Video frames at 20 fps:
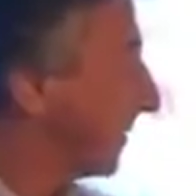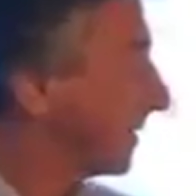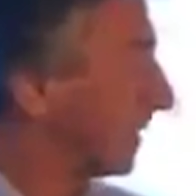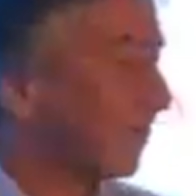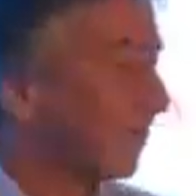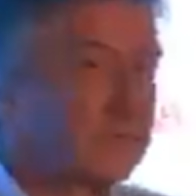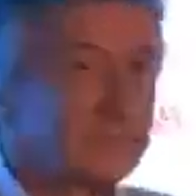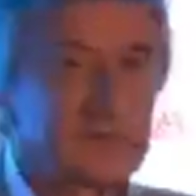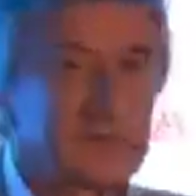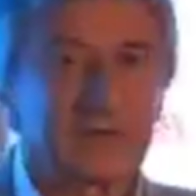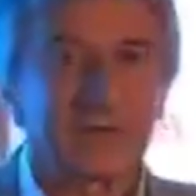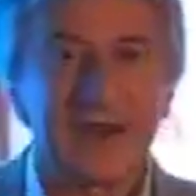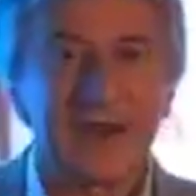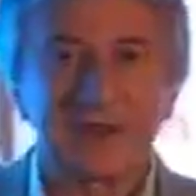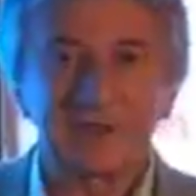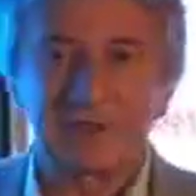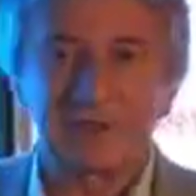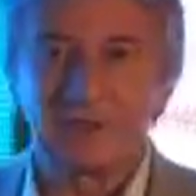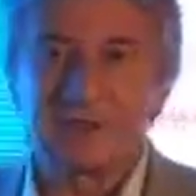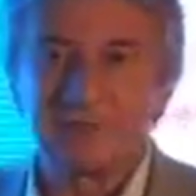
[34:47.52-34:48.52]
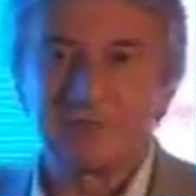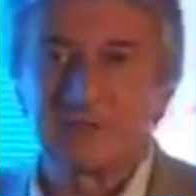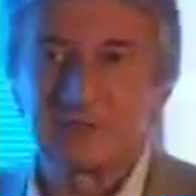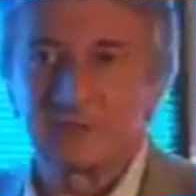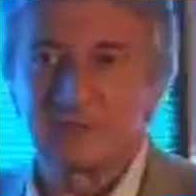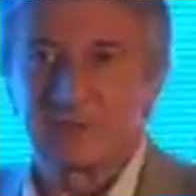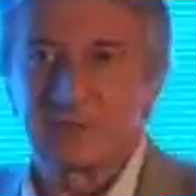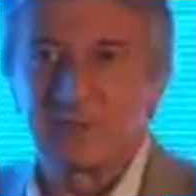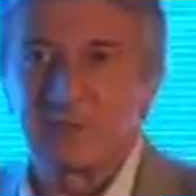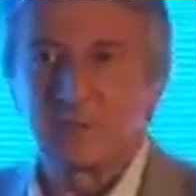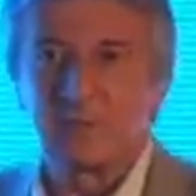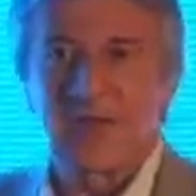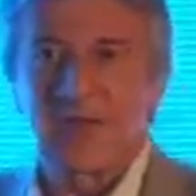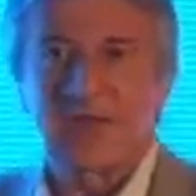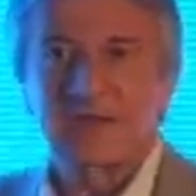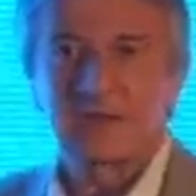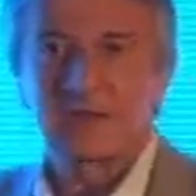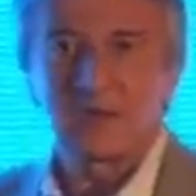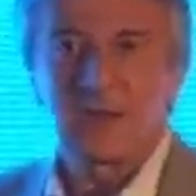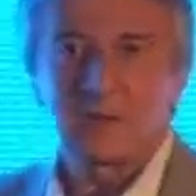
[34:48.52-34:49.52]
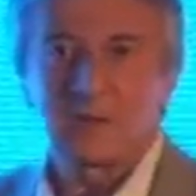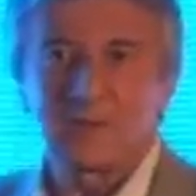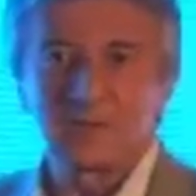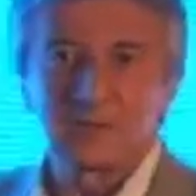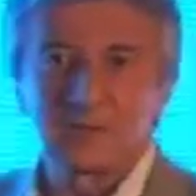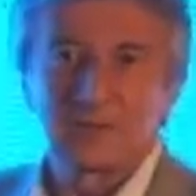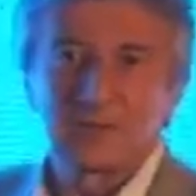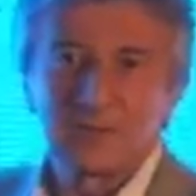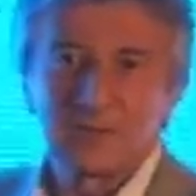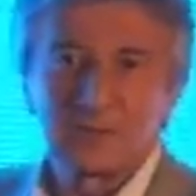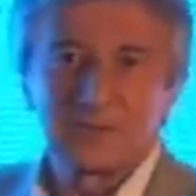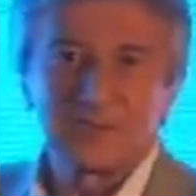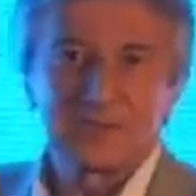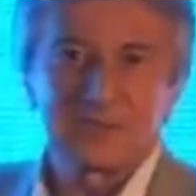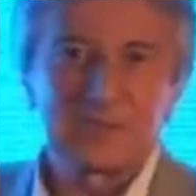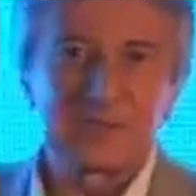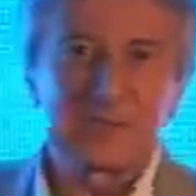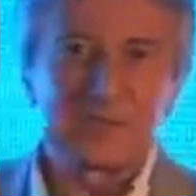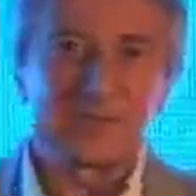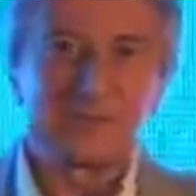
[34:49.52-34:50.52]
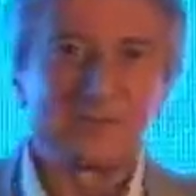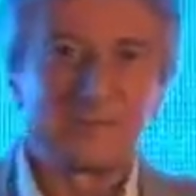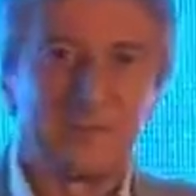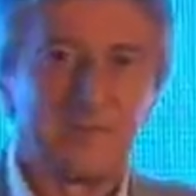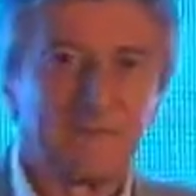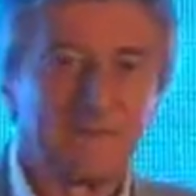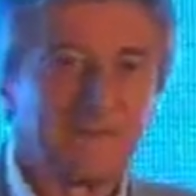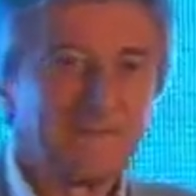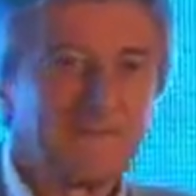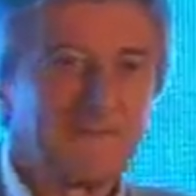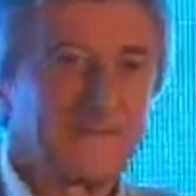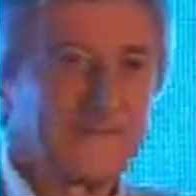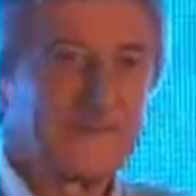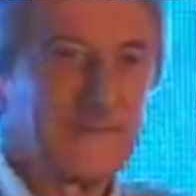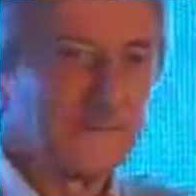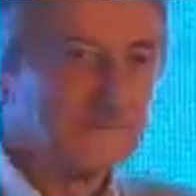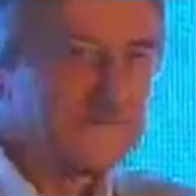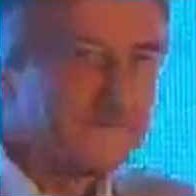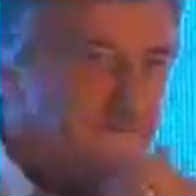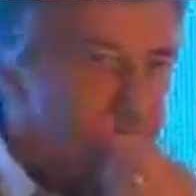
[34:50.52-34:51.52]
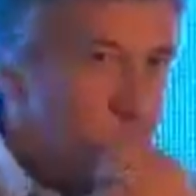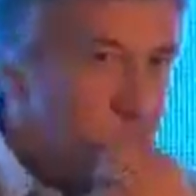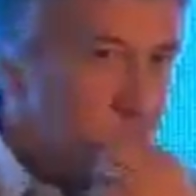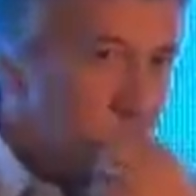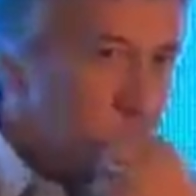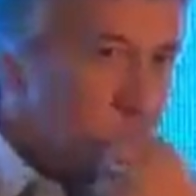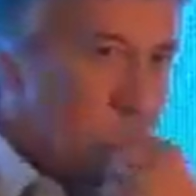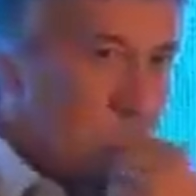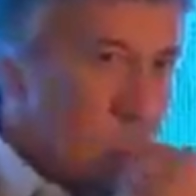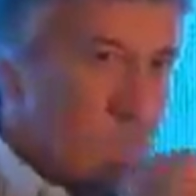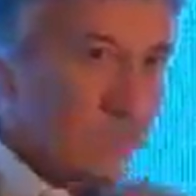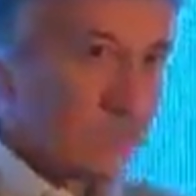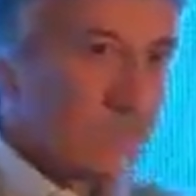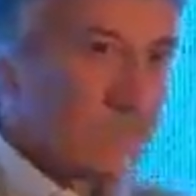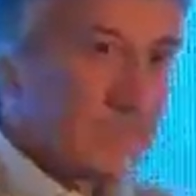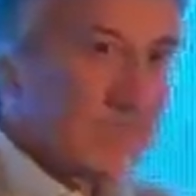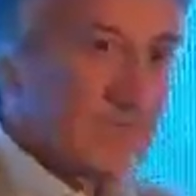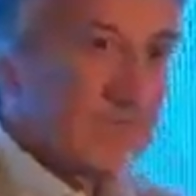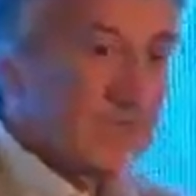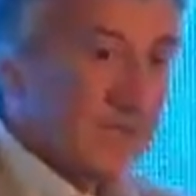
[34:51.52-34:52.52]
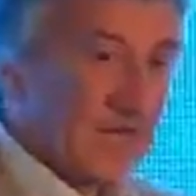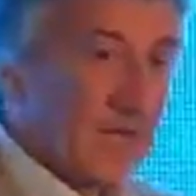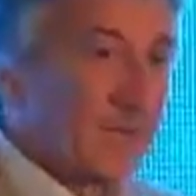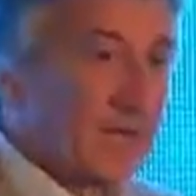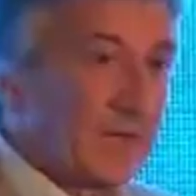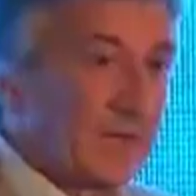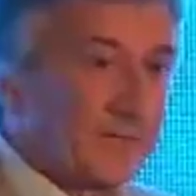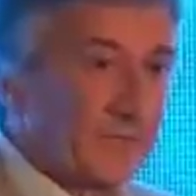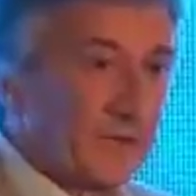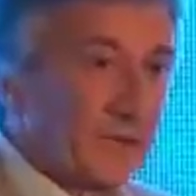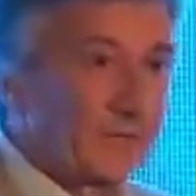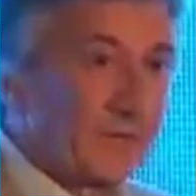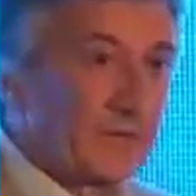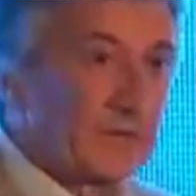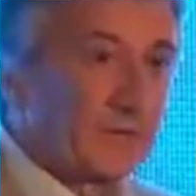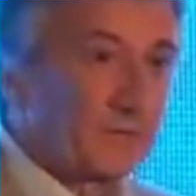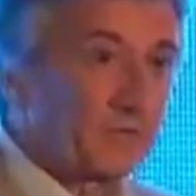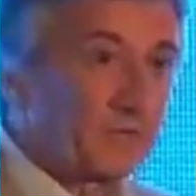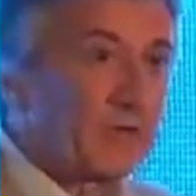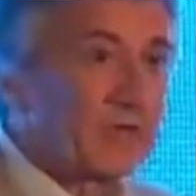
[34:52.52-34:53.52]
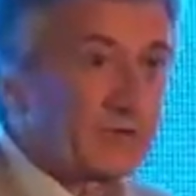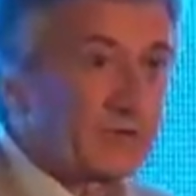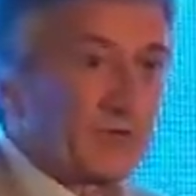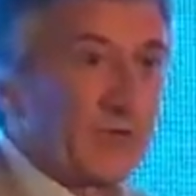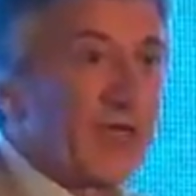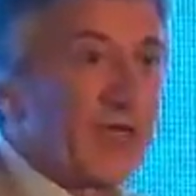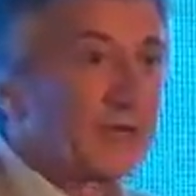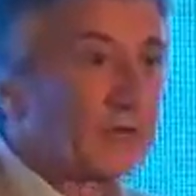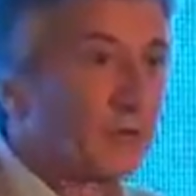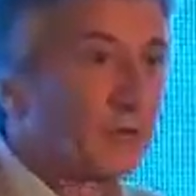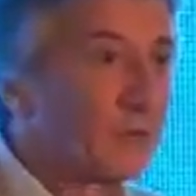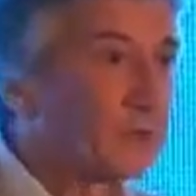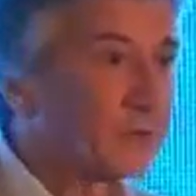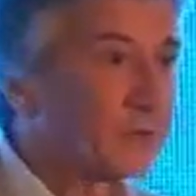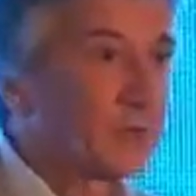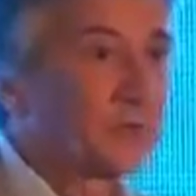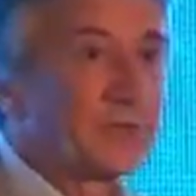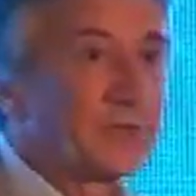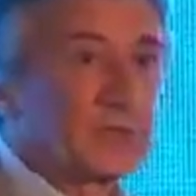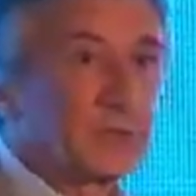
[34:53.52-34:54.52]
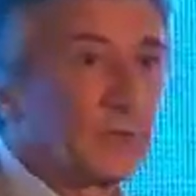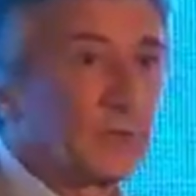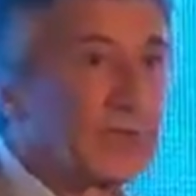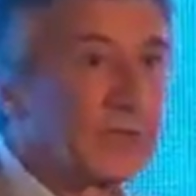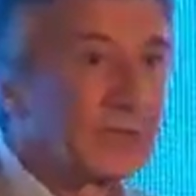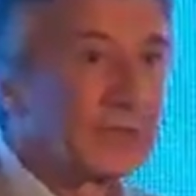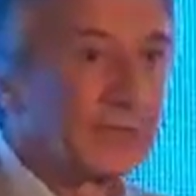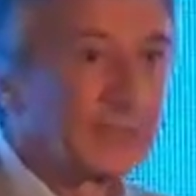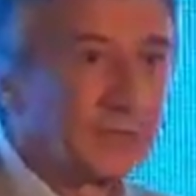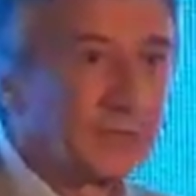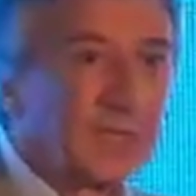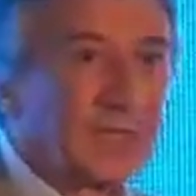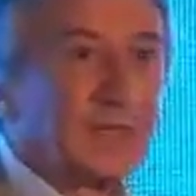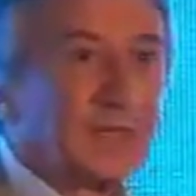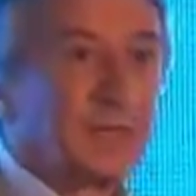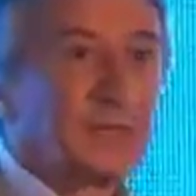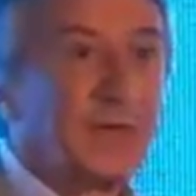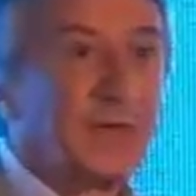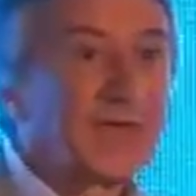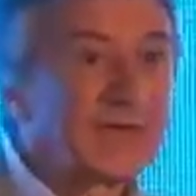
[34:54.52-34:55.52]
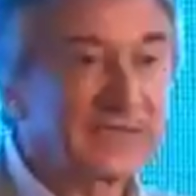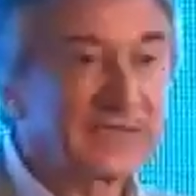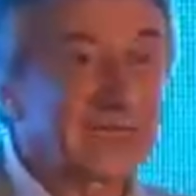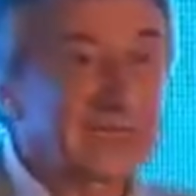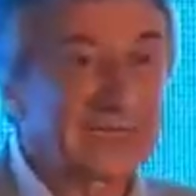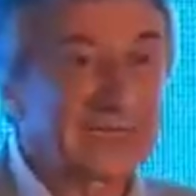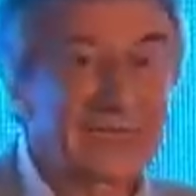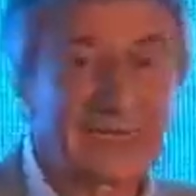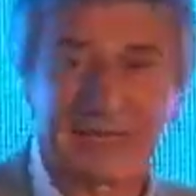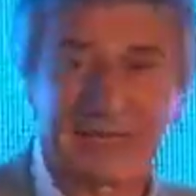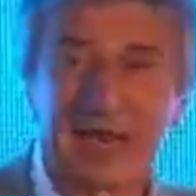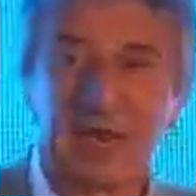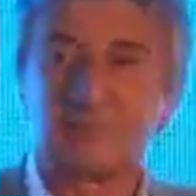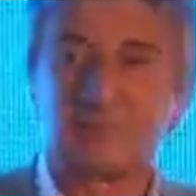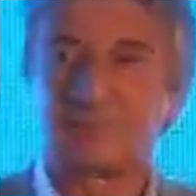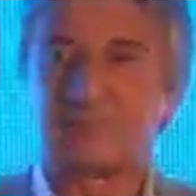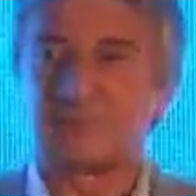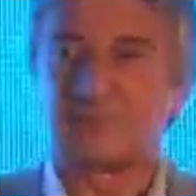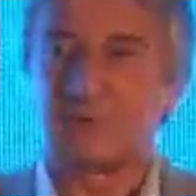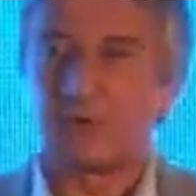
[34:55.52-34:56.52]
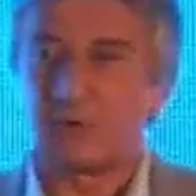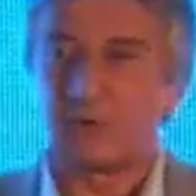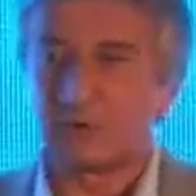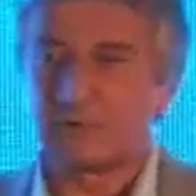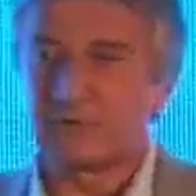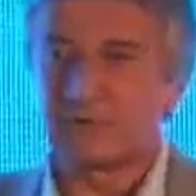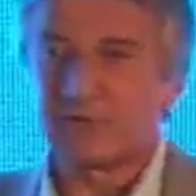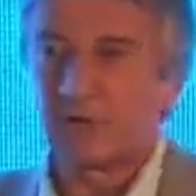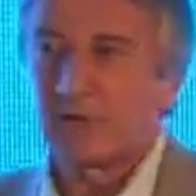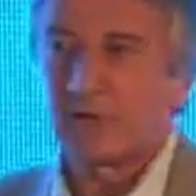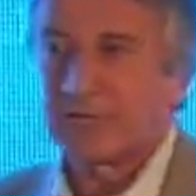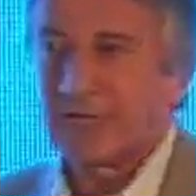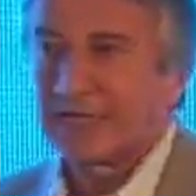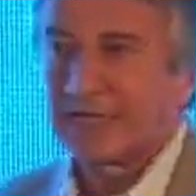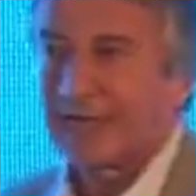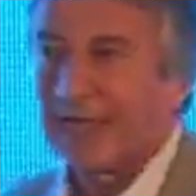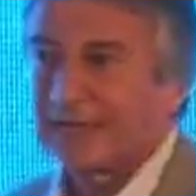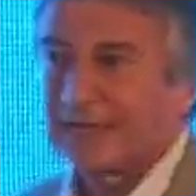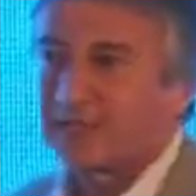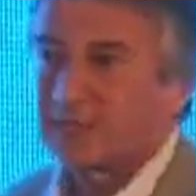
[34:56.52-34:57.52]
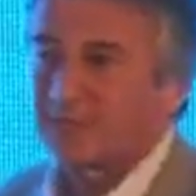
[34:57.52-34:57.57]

are delivered are actually visible or had the opportunity to be seen. Okay? So this is coming from the three trade groups who between them basically account for all of the online ad